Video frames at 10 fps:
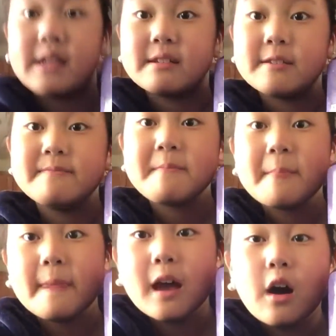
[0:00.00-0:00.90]
it.
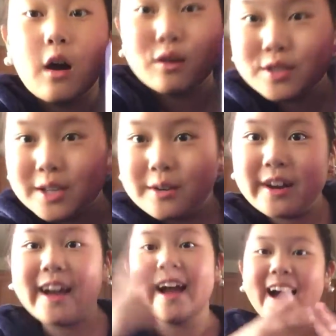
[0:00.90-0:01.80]

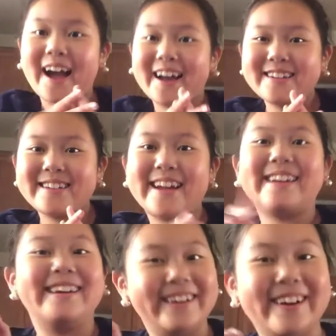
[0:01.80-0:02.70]
Also,
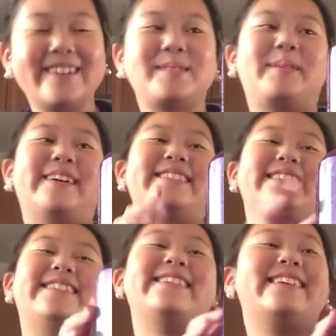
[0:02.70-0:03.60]
hashtag not
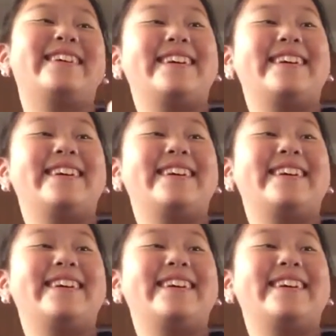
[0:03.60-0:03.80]
sponsored.